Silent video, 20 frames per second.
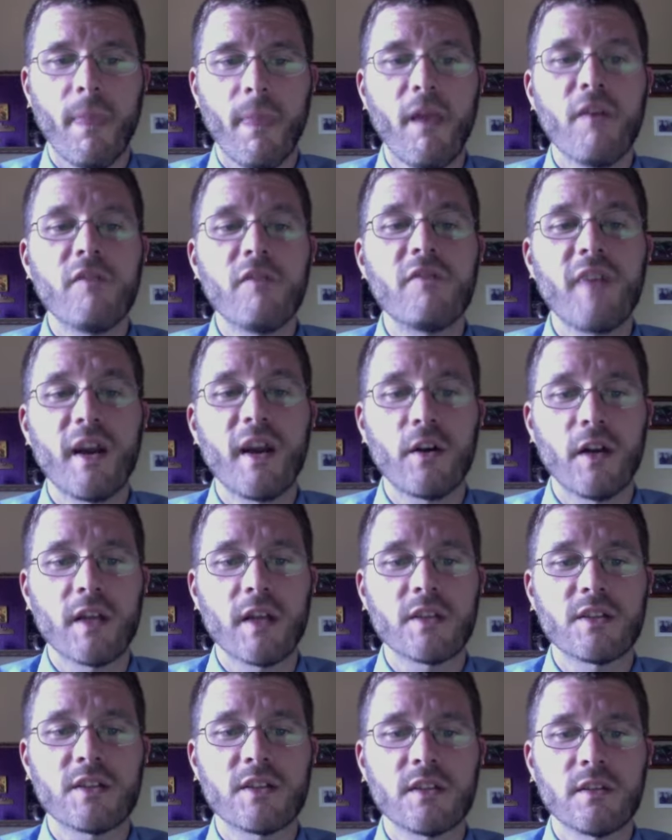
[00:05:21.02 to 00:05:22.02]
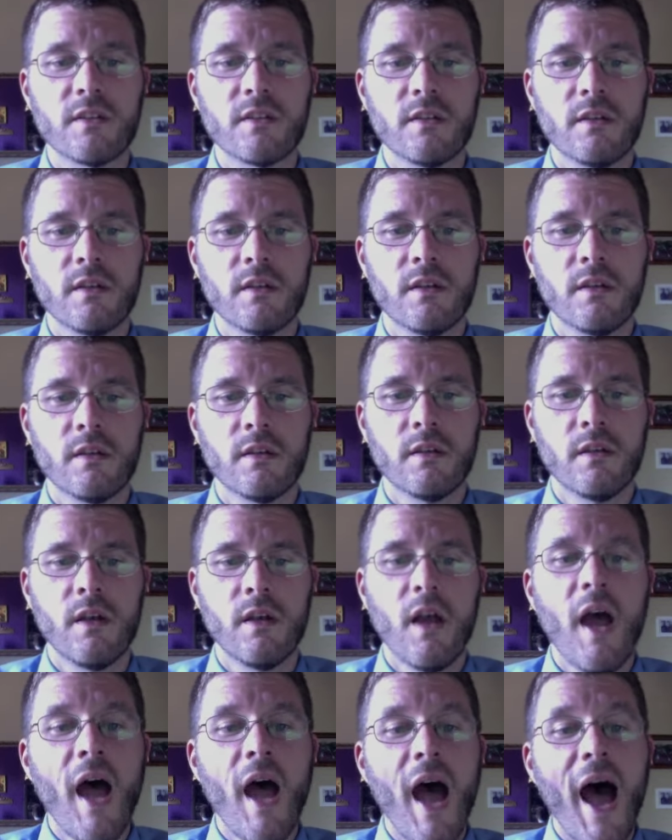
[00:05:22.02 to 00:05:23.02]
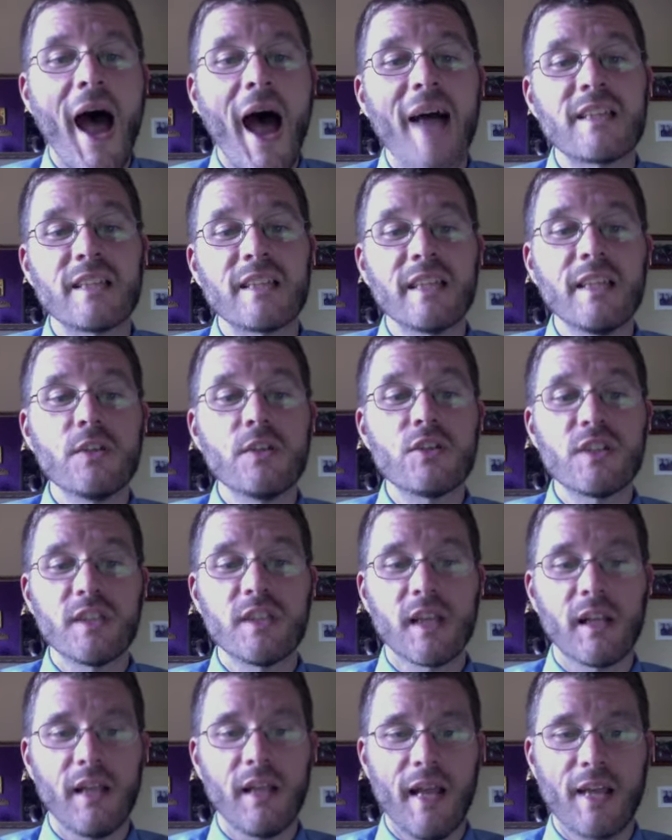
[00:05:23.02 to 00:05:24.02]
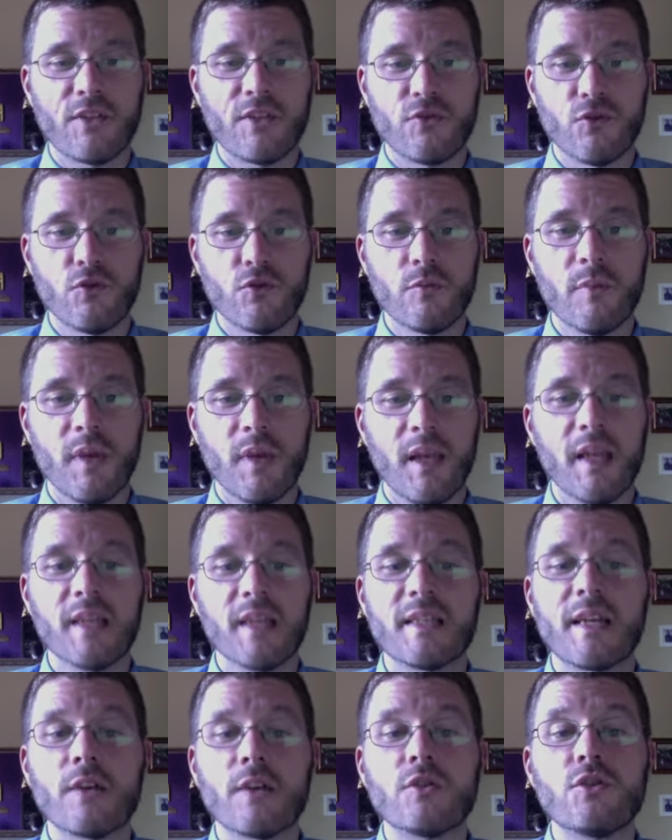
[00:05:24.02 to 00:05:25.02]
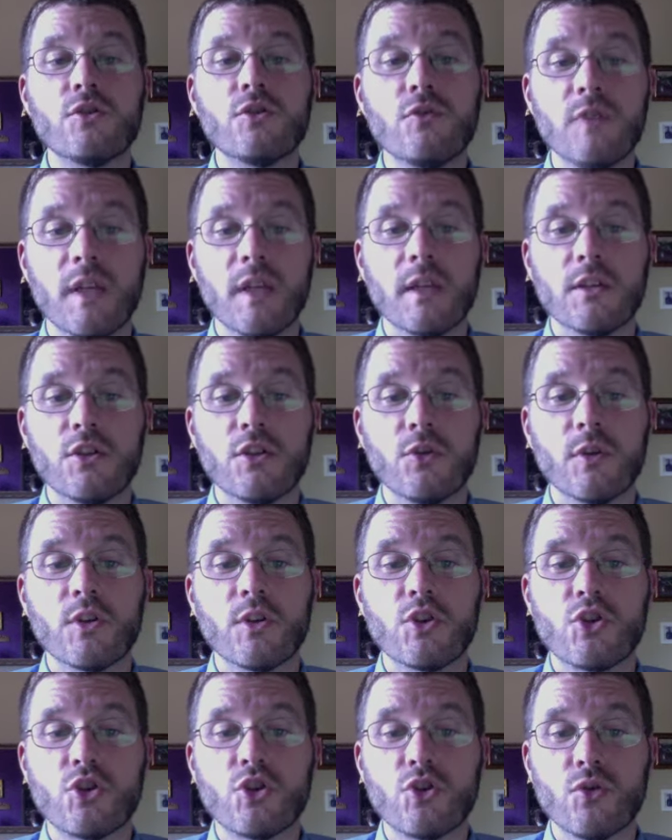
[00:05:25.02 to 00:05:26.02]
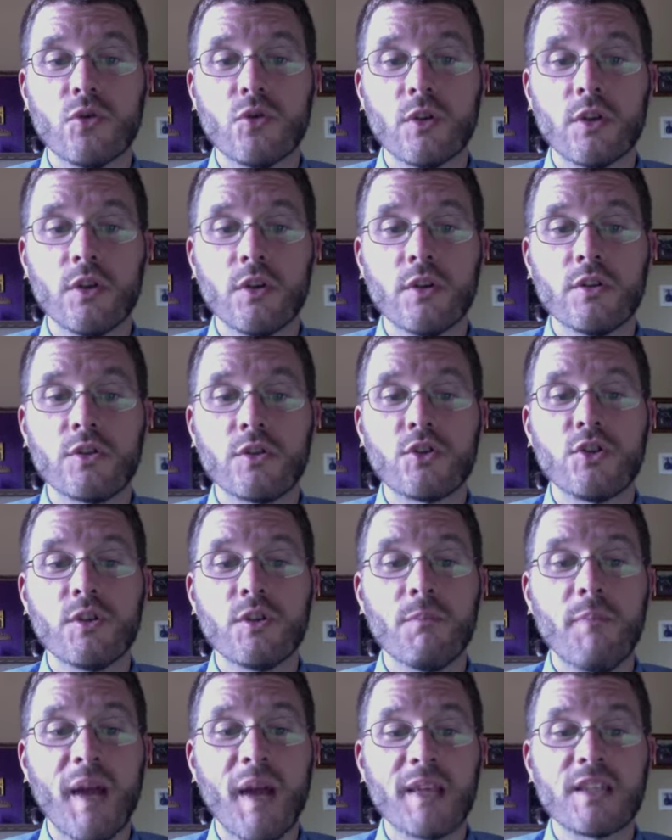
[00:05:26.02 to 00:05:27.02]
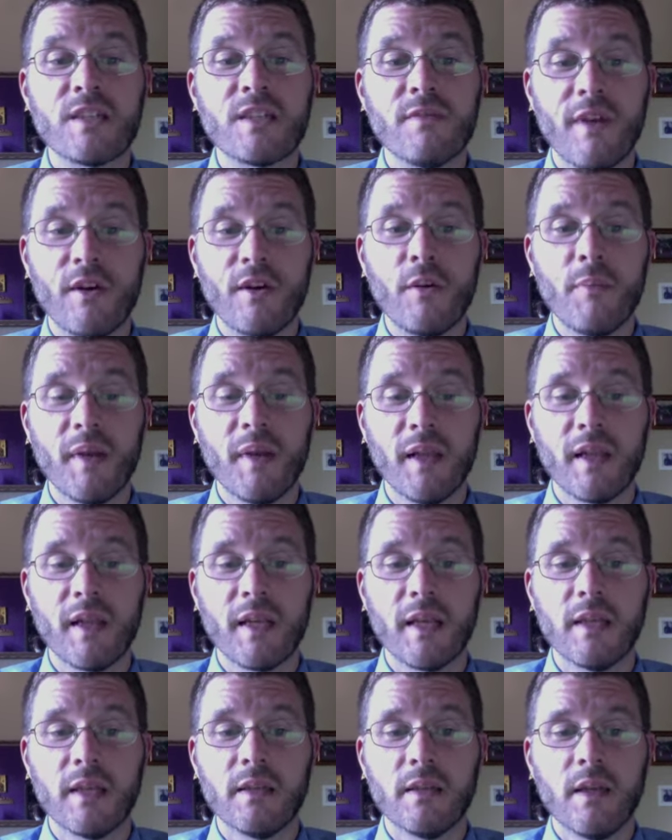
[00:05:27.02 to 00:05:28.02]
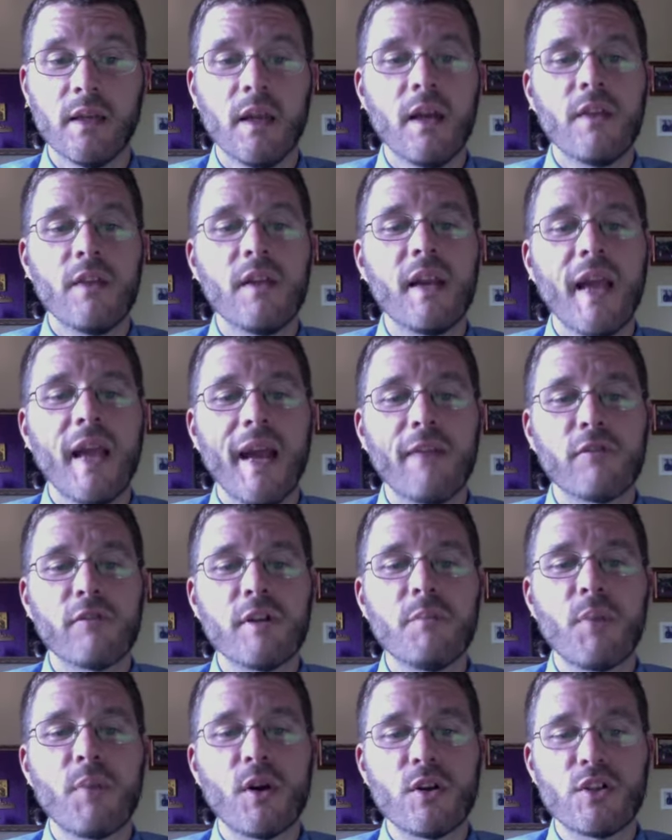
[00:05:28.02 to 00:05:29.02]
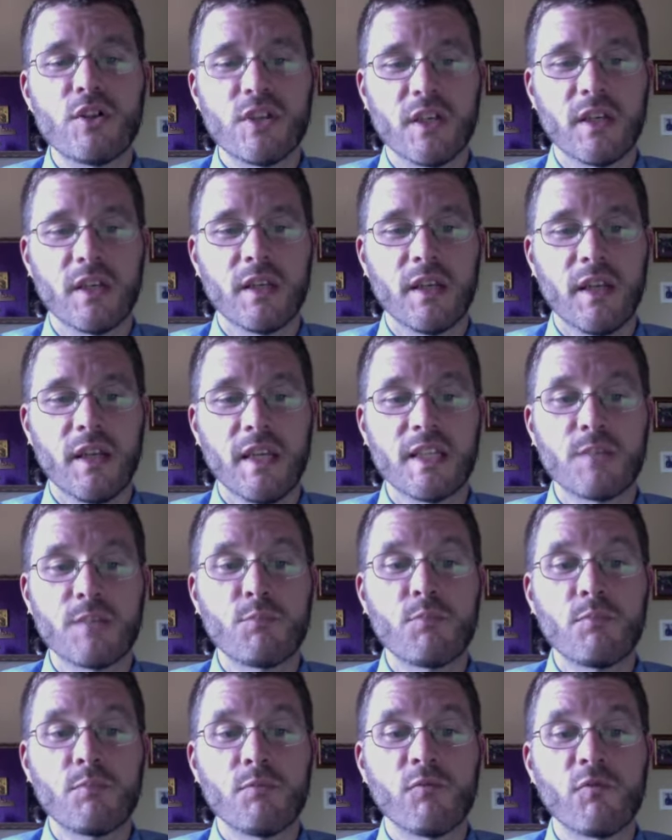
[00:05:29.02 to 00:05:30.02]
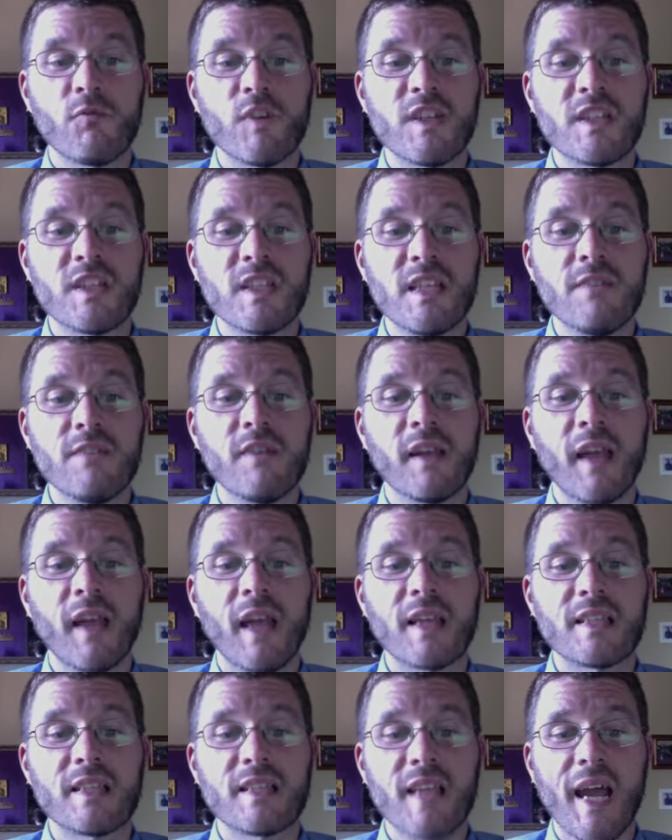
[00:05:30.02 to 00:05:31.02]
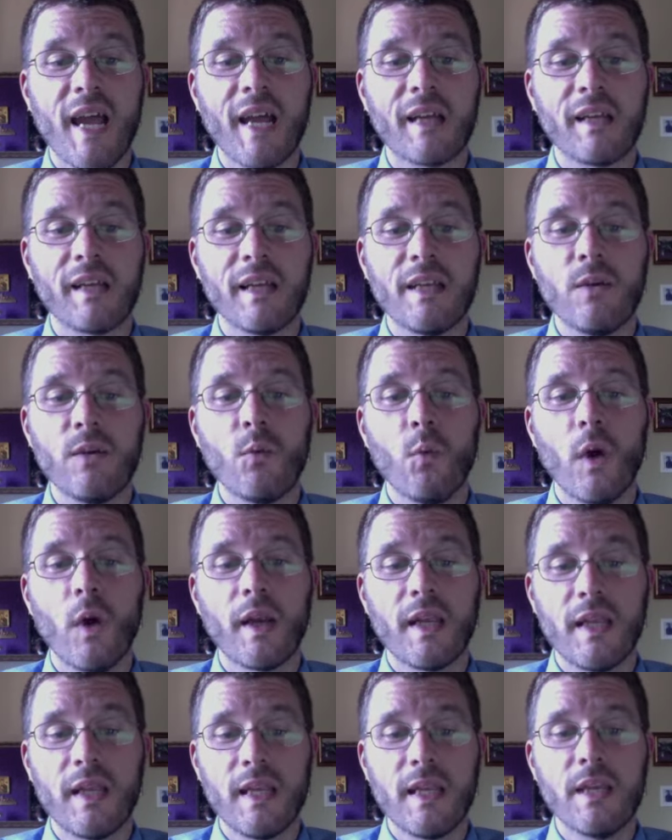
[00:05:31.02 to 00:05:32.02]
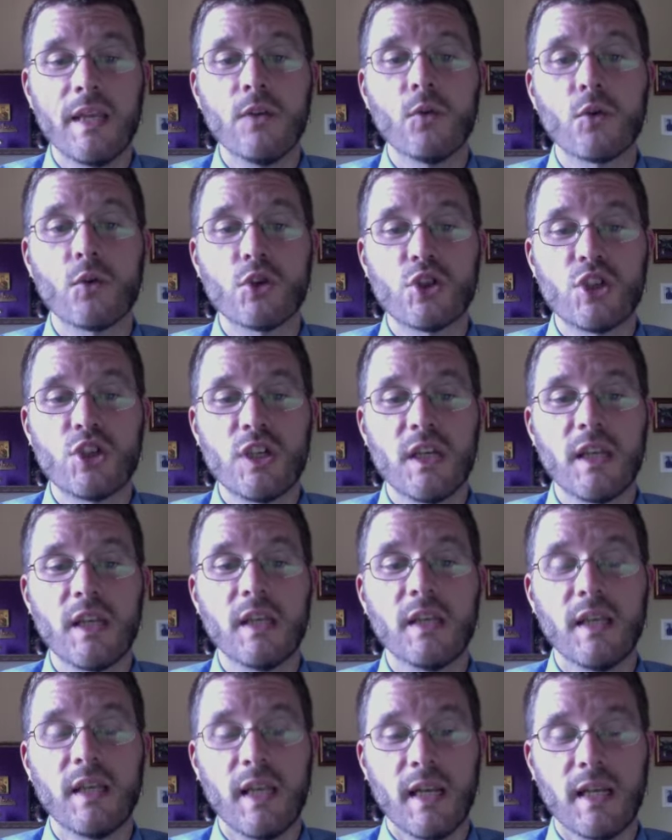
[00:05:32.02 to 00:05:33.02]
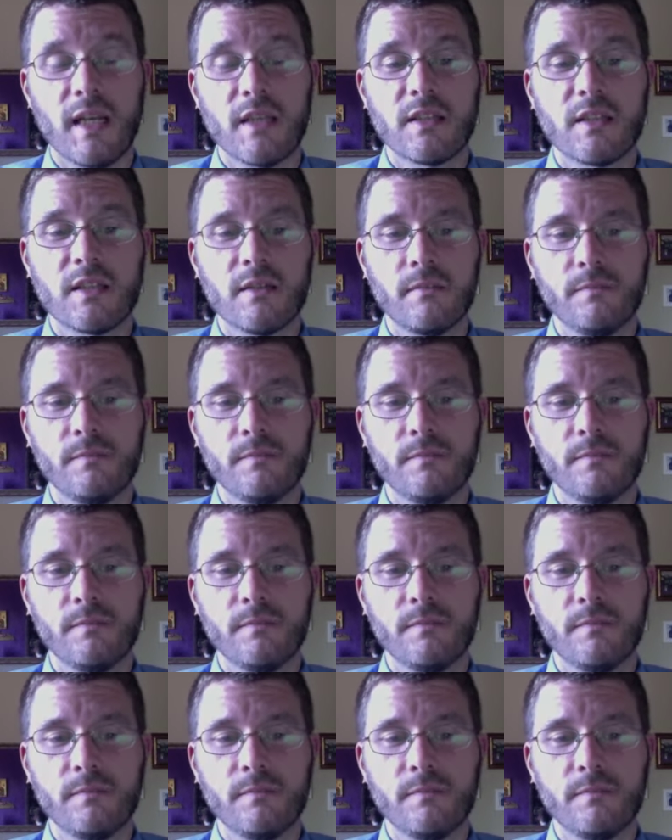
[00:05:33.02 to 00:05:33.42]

Fairness. As leaders in the classroom, it is our duty to ensure to the best of our ability that every person is receiving exactly what he or she needs.